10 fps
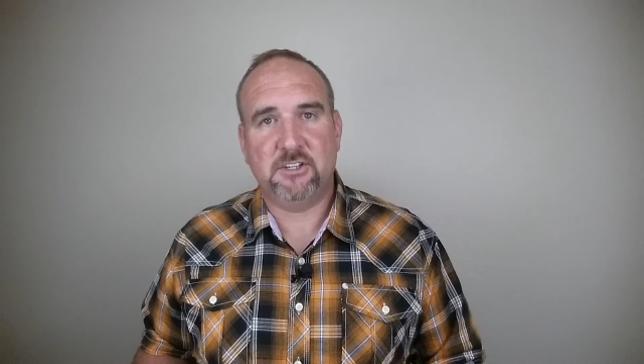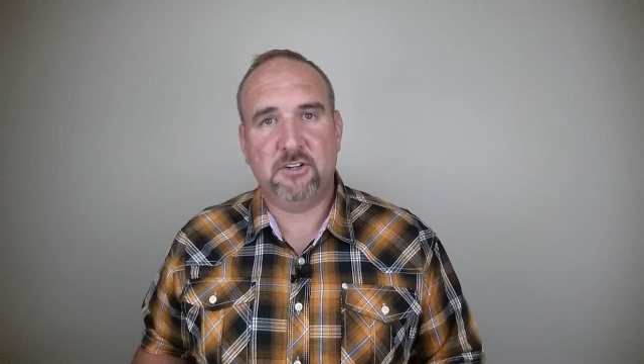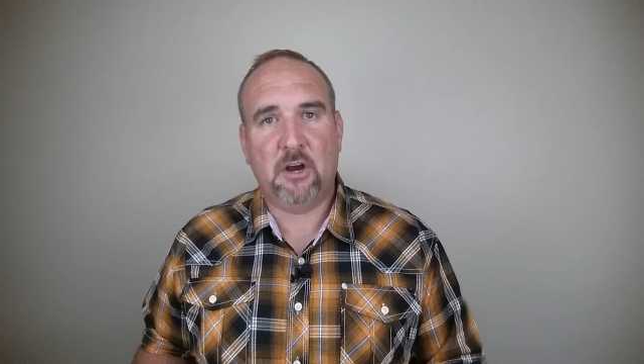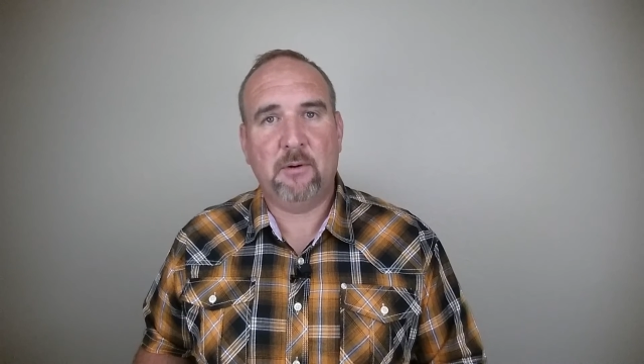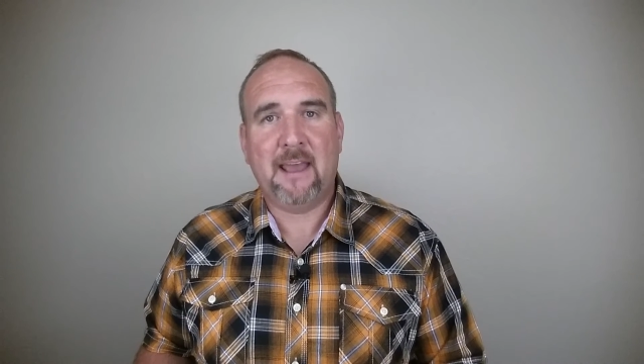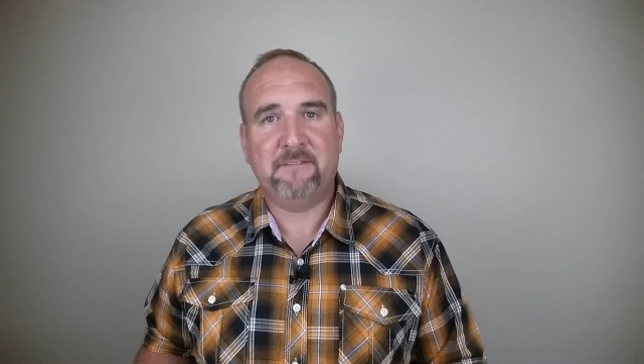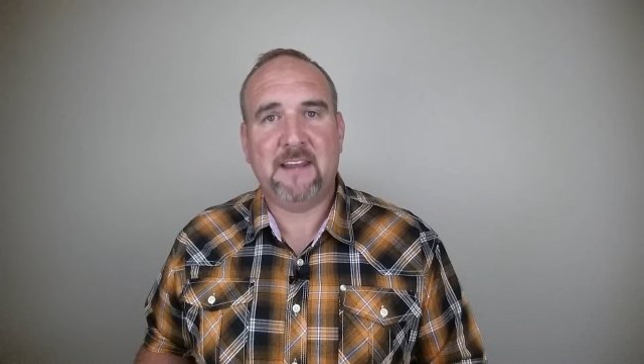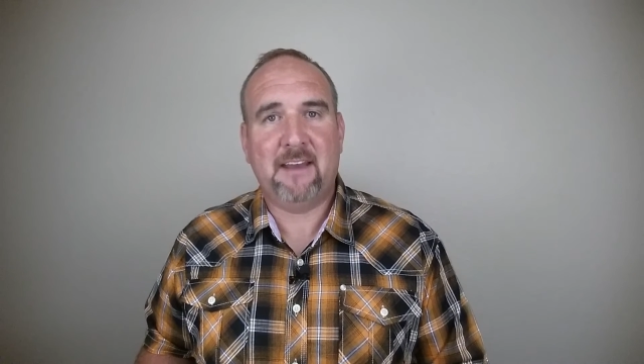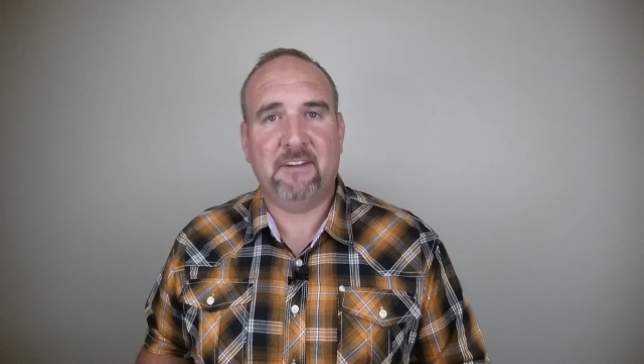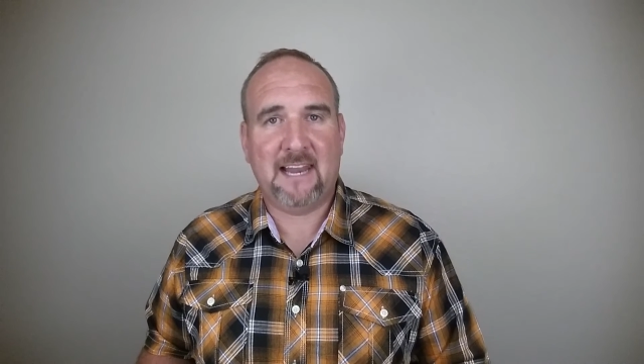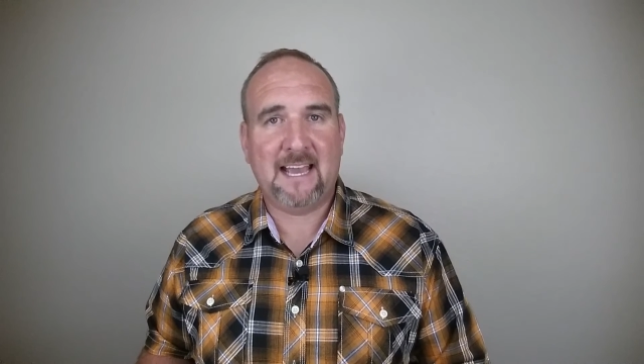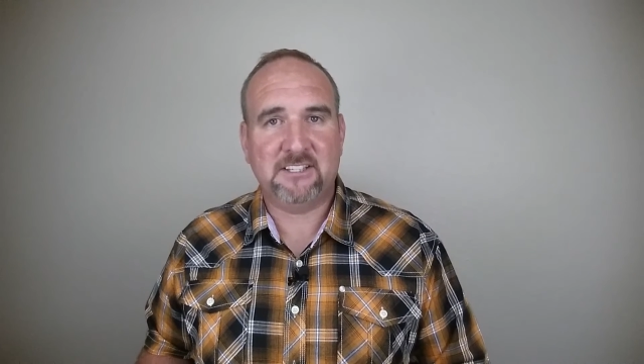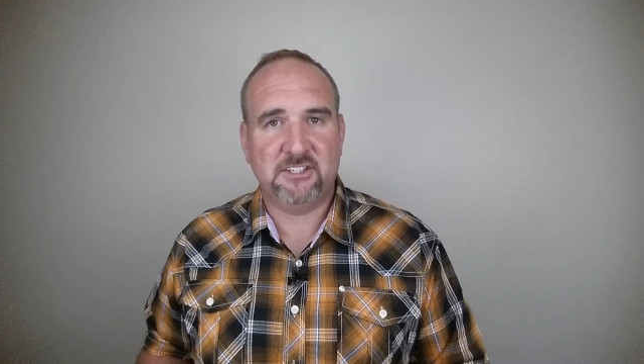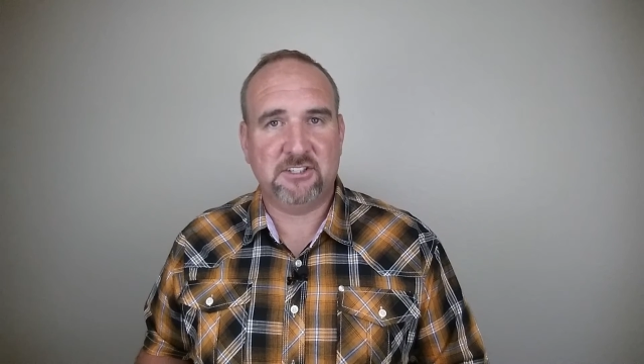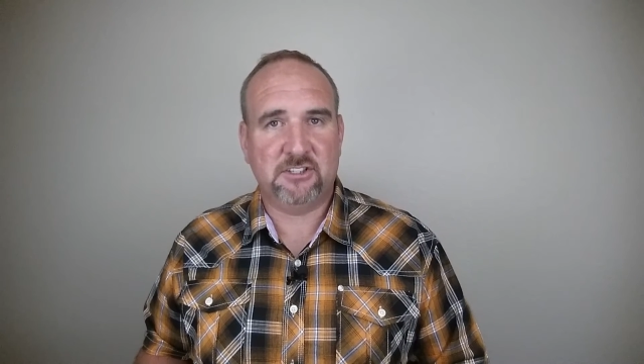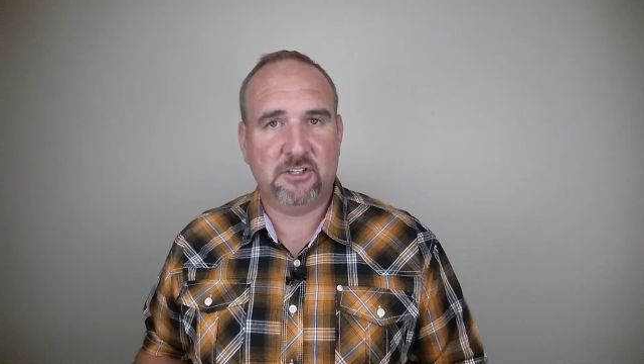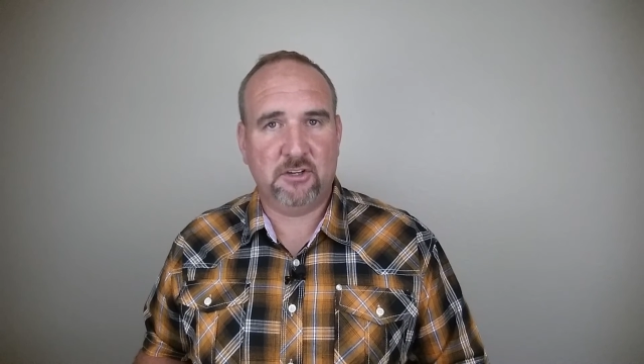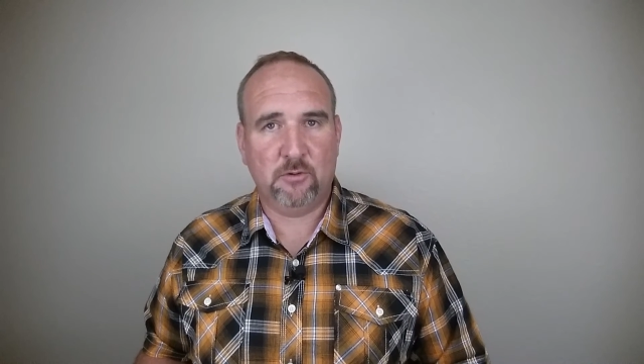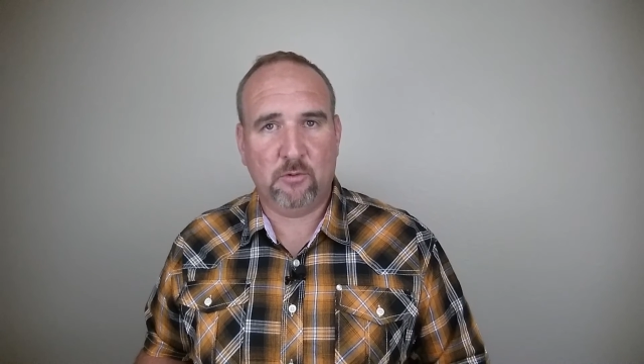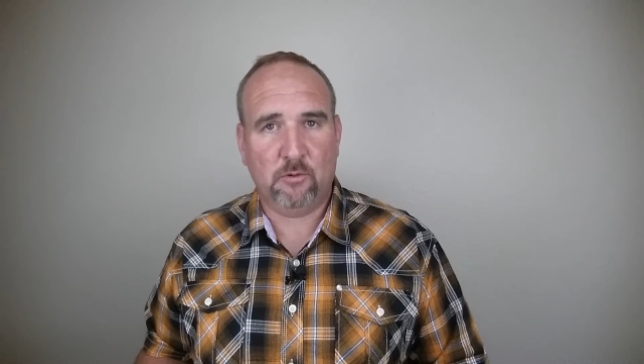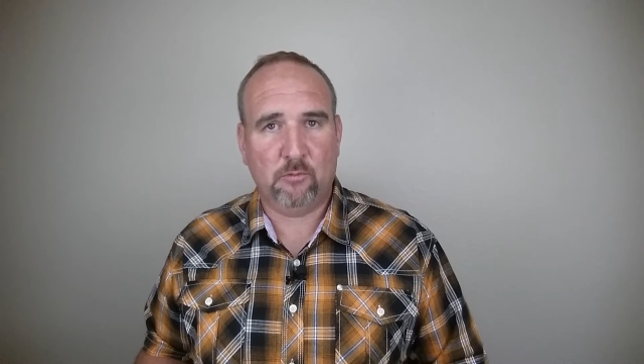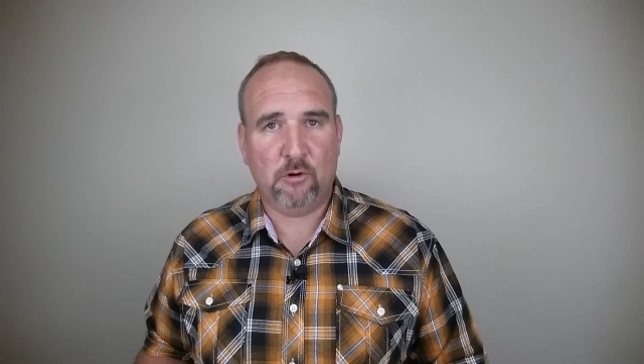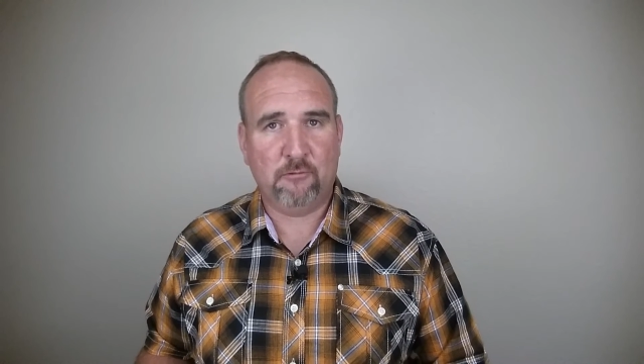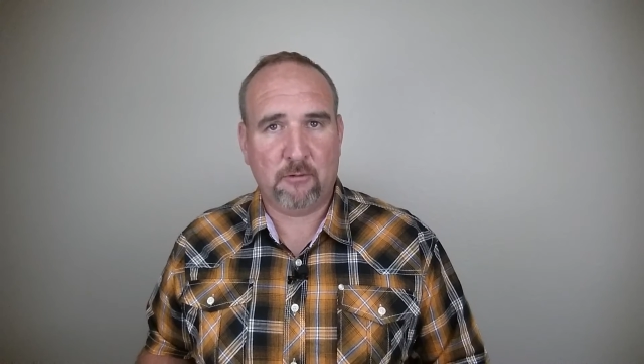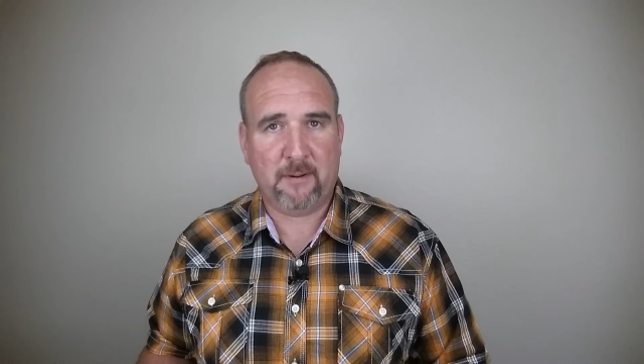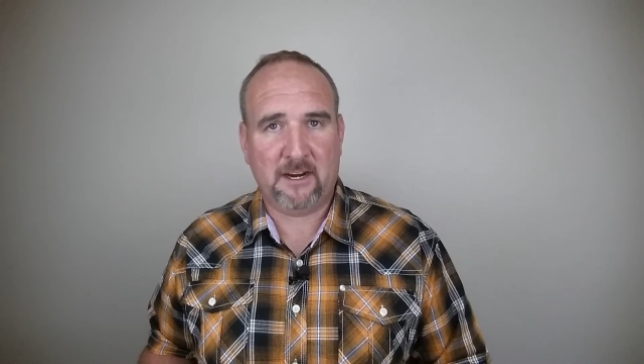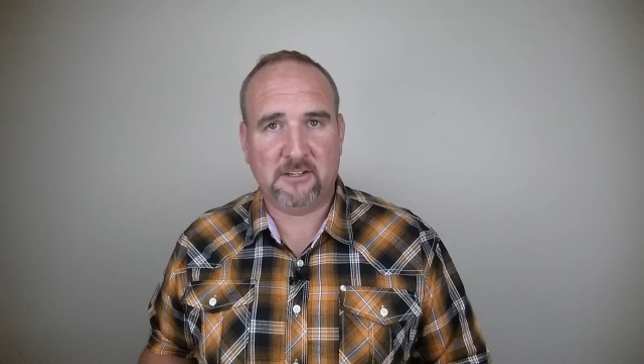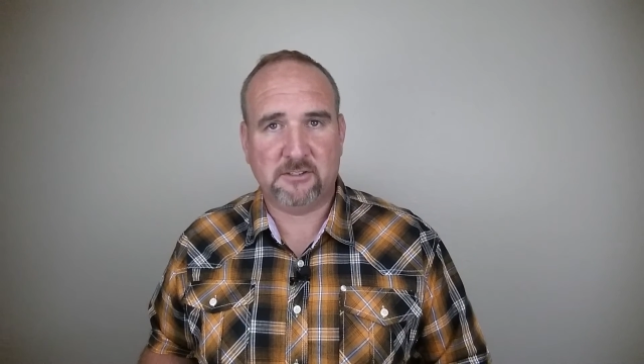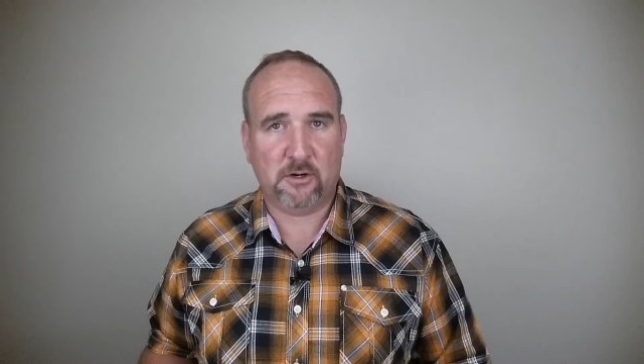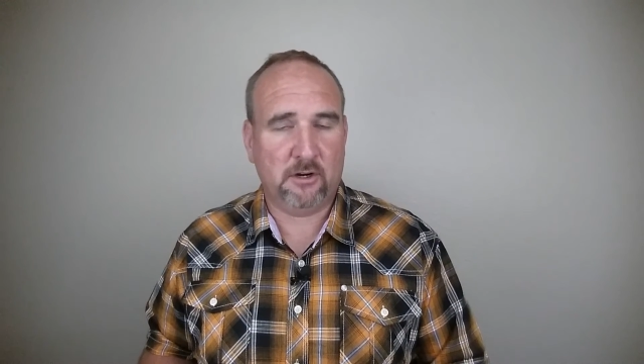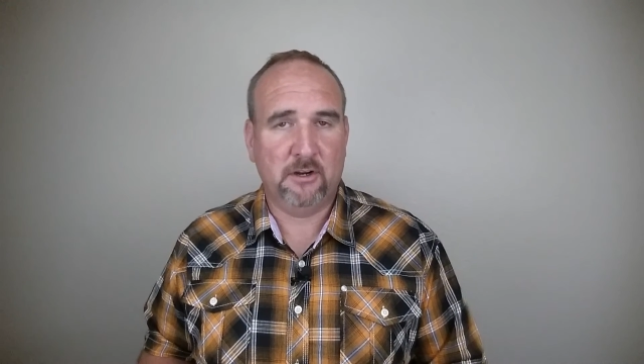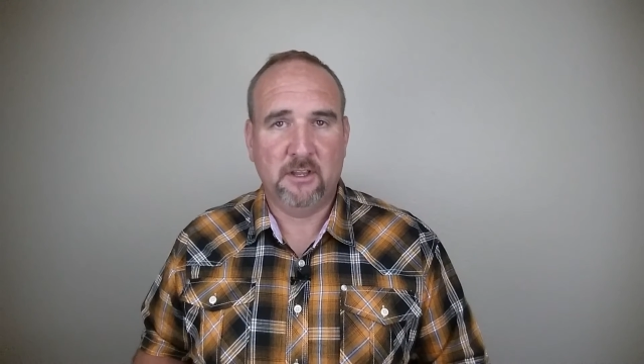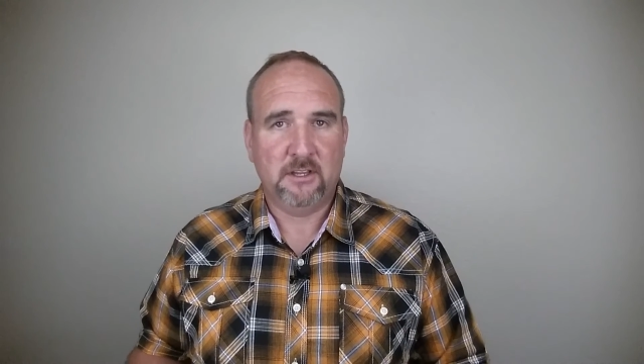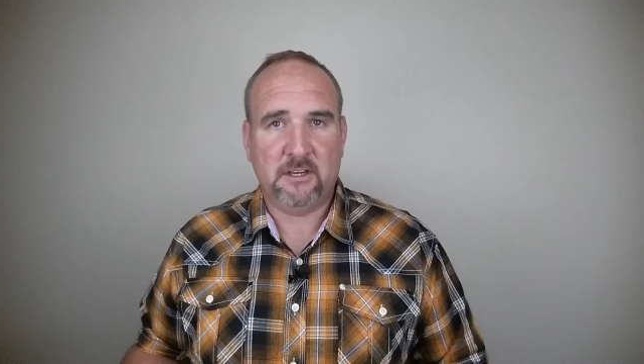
you don't have to have a license to do roof repairs or,